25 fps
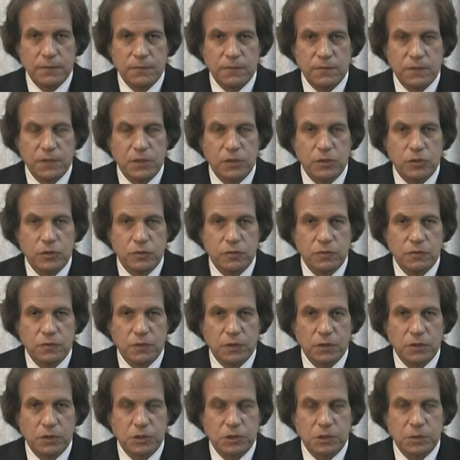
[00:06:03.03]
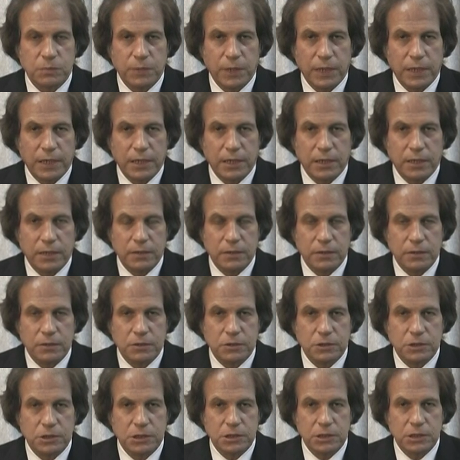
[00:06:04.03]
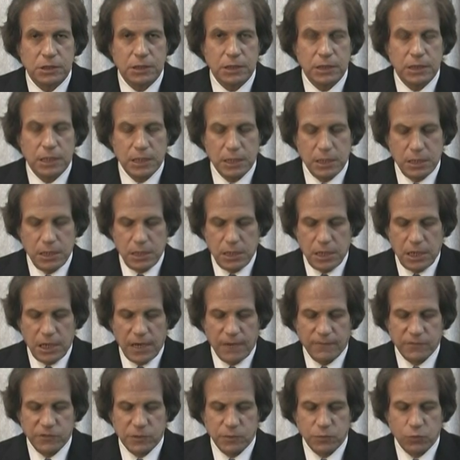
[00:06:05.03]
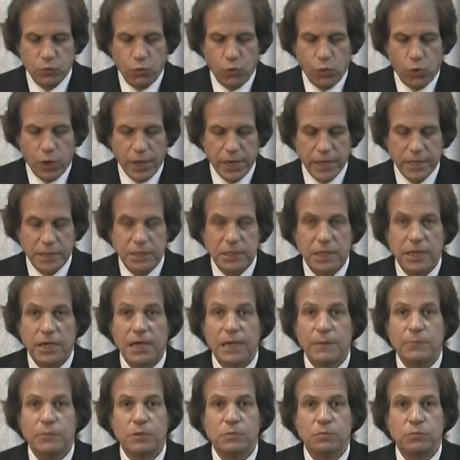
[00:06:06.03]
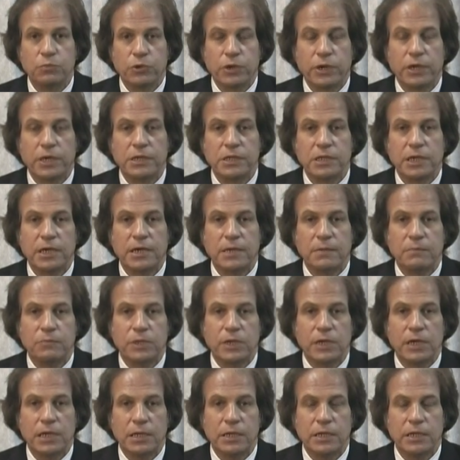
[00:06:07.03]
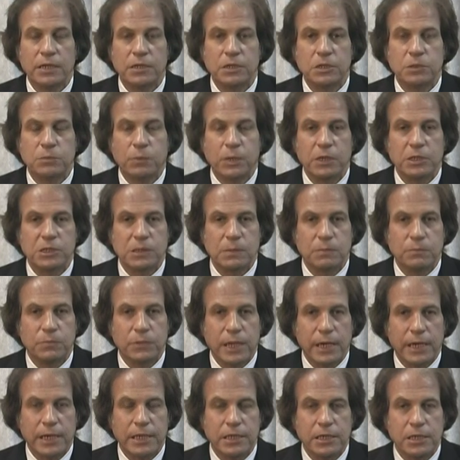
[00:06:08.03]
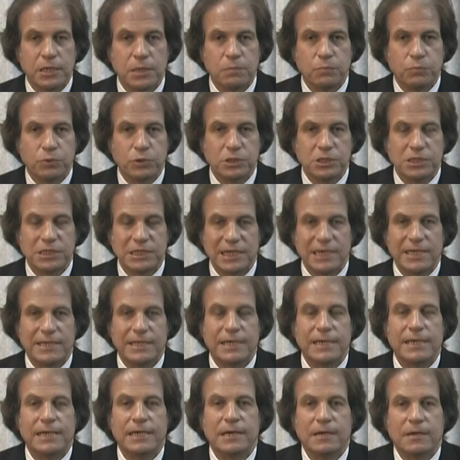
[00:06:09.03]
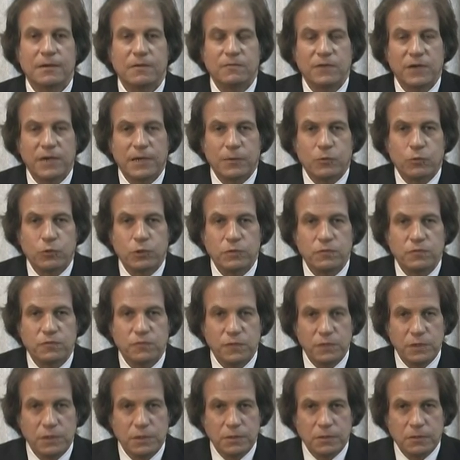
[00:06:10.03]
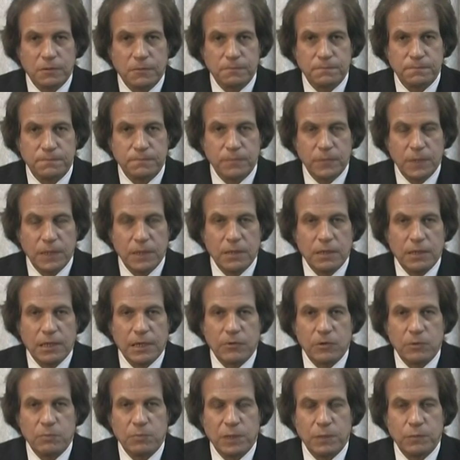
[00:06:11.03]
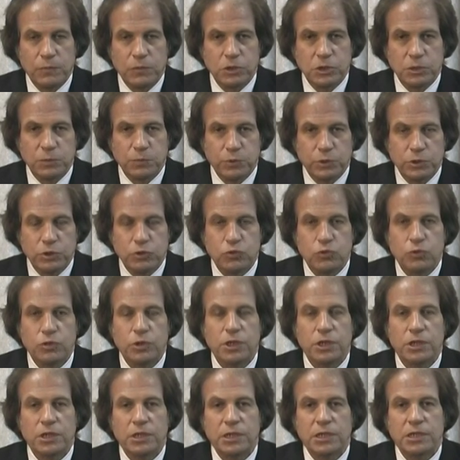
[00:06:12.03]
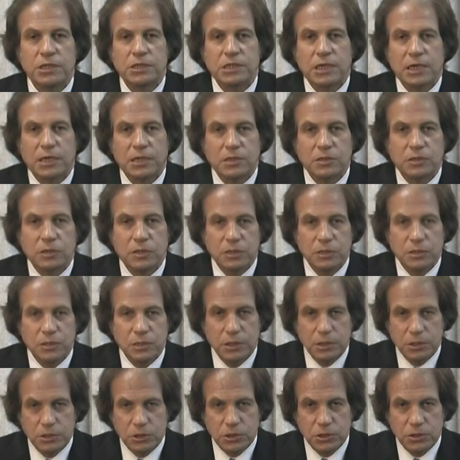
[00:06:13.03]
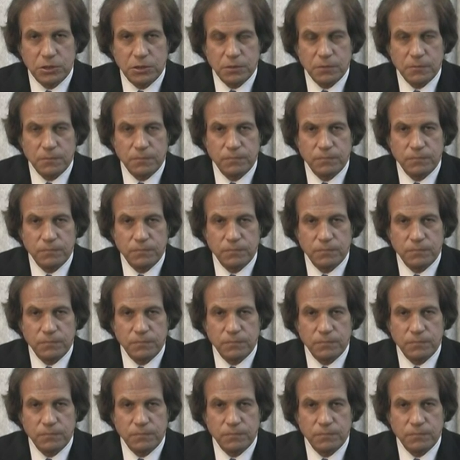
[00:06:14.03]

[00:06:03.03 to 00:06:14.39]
think good thoughts about others, have some quiet time and prayer time daily. This makes up 90% of how we feel. And remember, spiritual healing is unconditional.